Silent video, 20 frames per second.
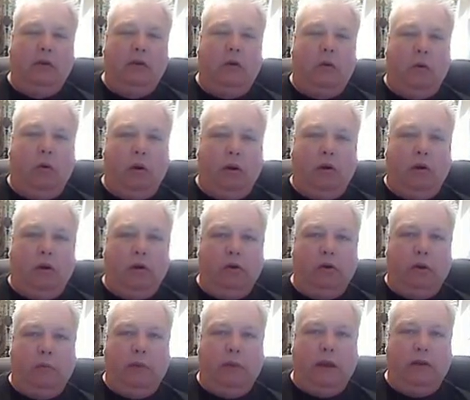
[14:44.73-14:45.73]
got to
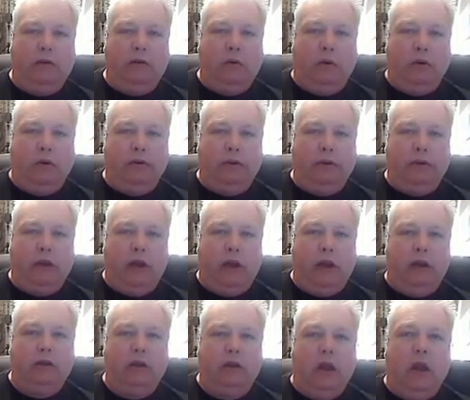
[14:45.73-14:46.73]
horticultural and pastoral
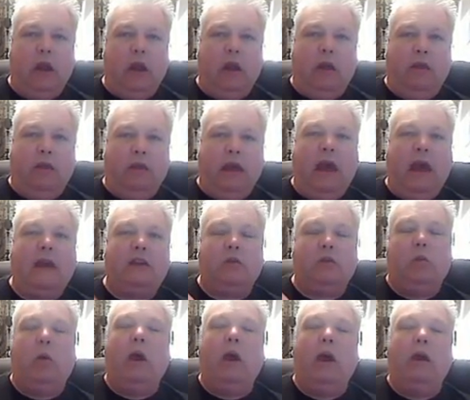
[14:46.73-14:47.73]
societies,
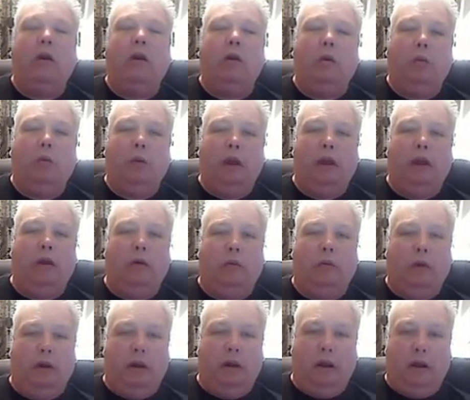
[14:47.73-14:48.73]
that's when
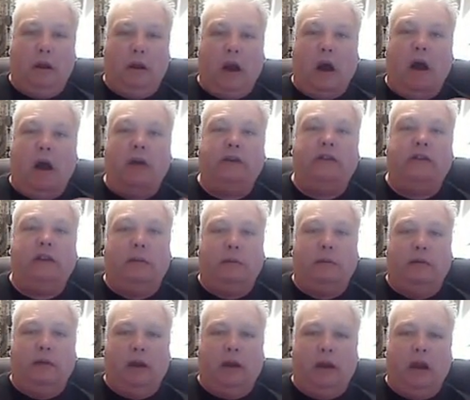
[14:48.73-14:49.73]
the
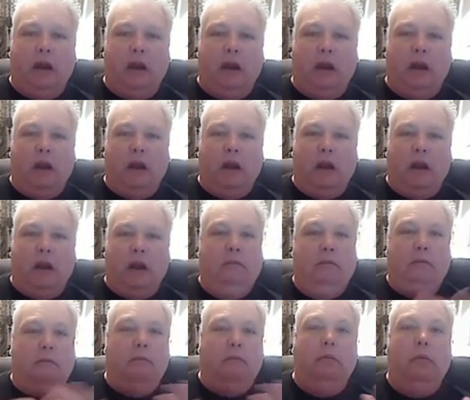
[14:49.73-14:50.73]
concept of an
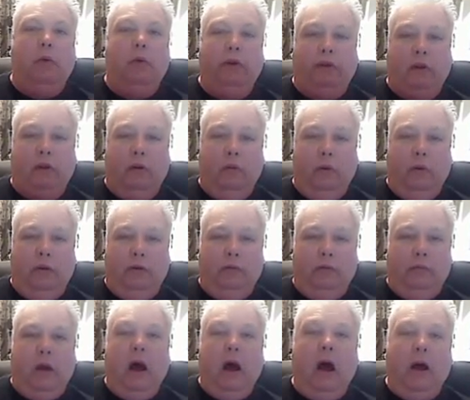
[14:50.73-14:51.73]
economy
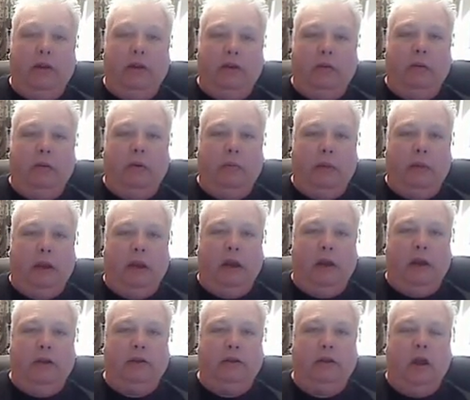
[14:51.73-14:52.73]
was possible,
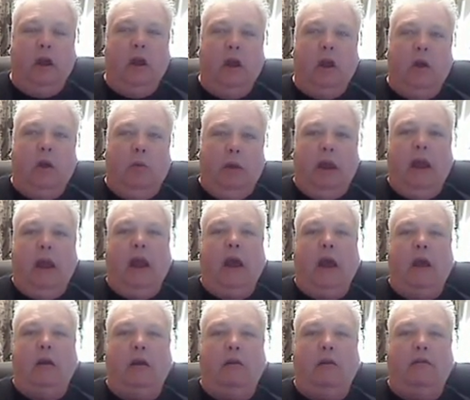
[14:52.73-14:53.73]
because
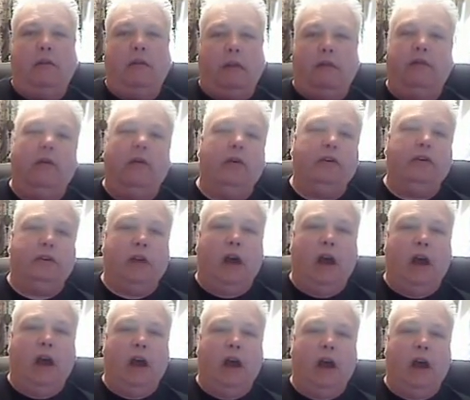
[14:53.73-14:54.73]
we had, for the
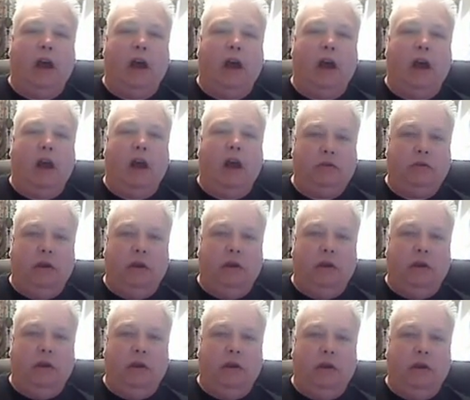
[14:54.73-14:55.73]
first time in human
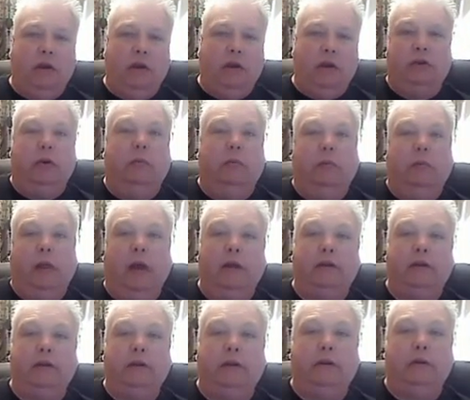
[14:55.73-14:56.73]
history, we had
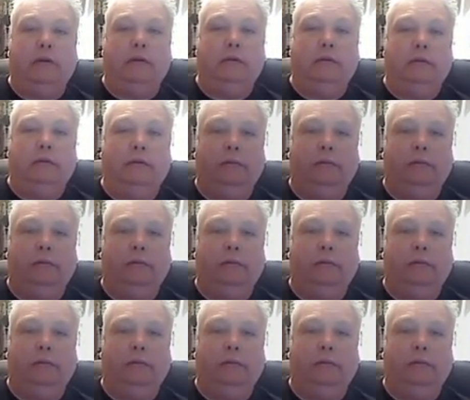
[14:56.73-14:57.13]
surplus.